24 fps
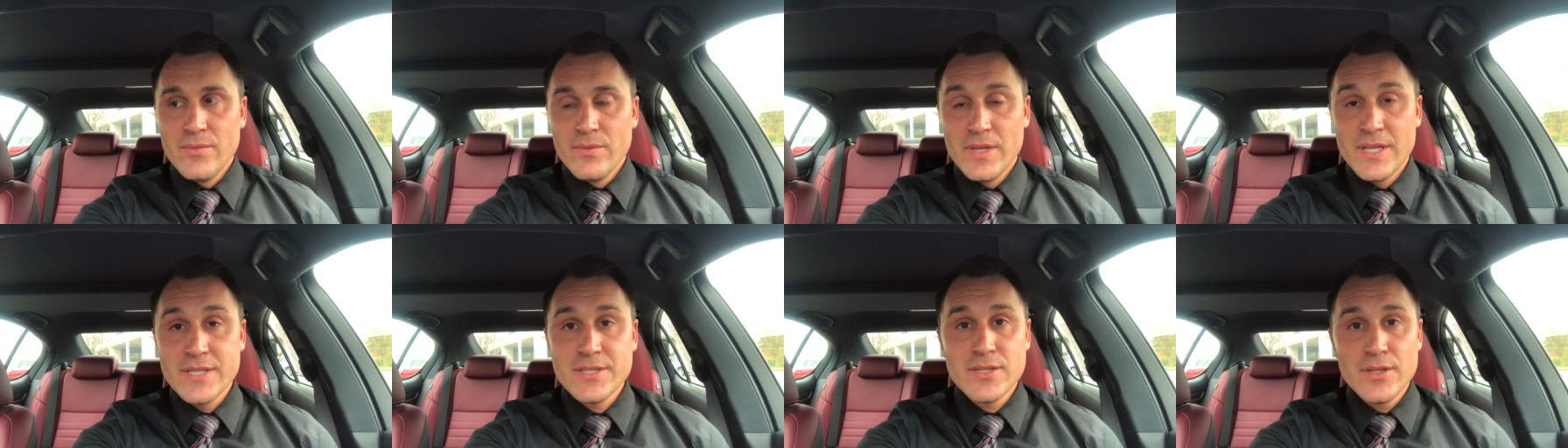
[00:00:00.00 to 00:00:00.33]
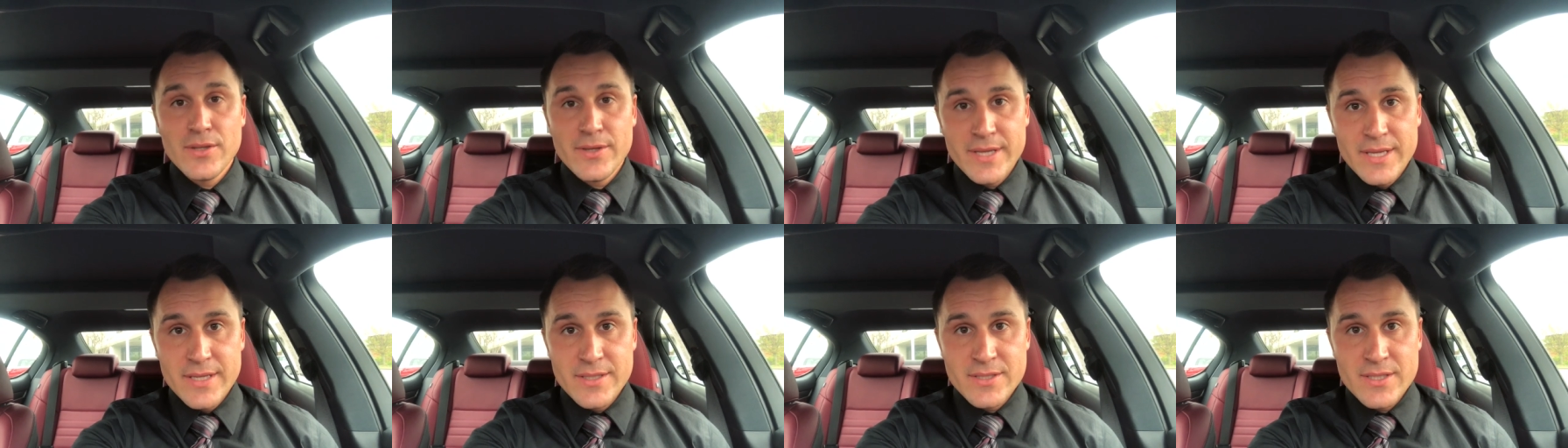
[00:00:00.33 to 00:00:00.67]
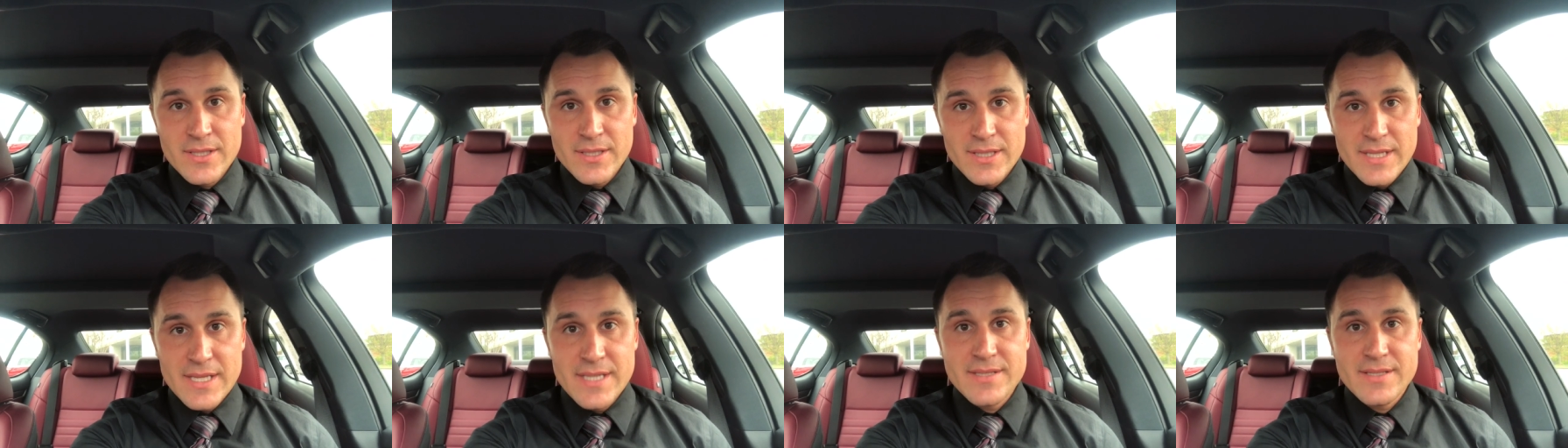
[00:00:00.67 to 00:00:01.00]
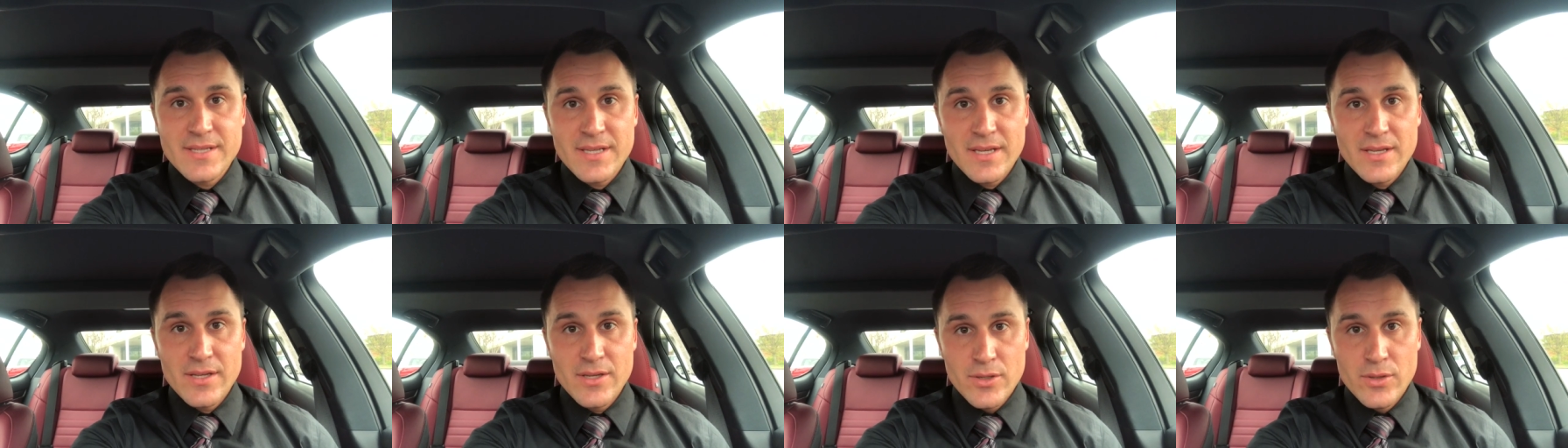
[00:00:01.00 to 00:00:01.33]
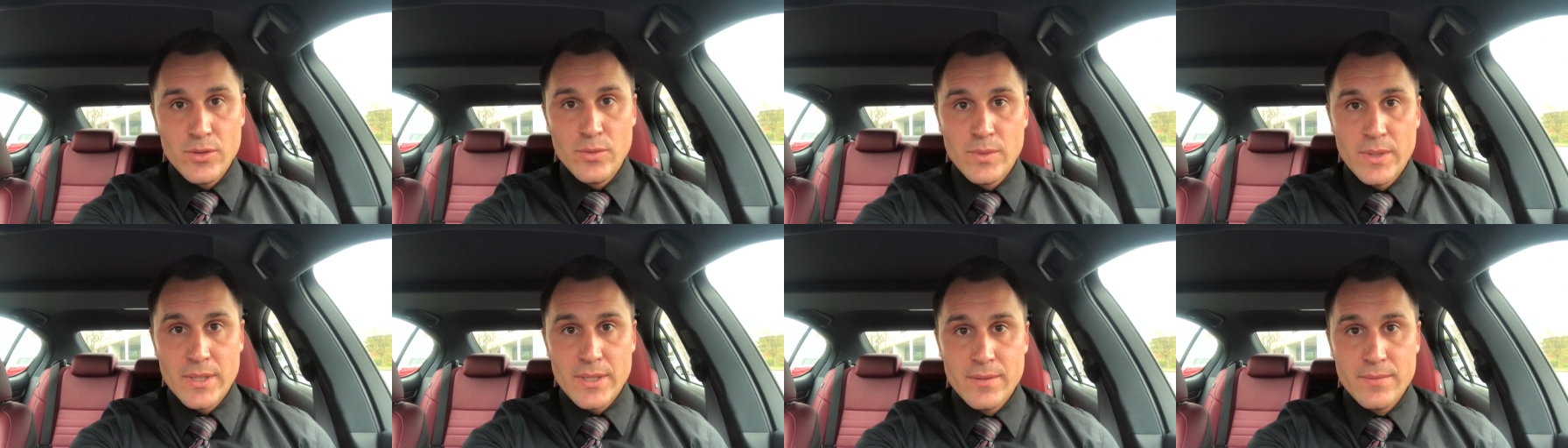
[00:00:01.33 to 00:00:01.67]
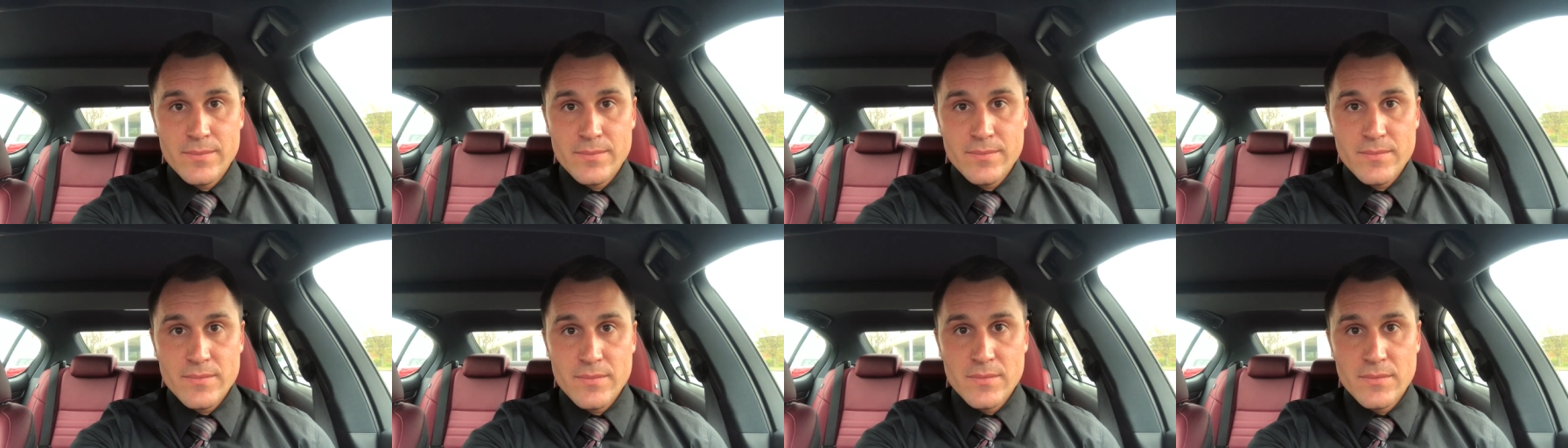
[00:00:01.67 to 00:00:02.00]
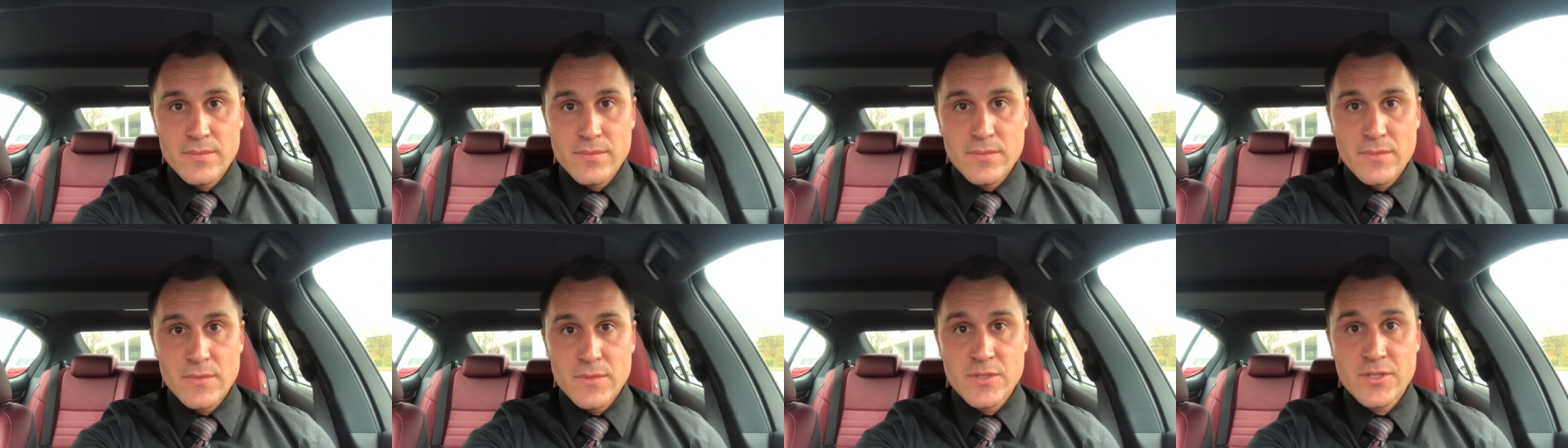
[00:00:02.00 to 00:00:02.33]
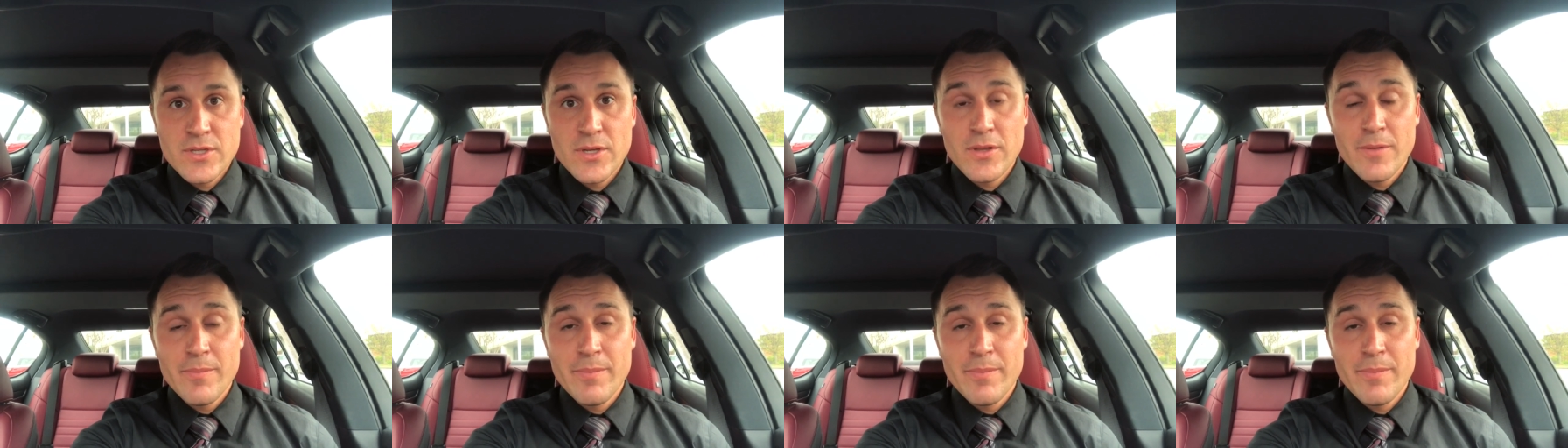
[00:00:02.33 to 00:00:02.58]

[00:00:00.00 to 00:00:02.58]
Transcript: Let's look into leasing a new one. So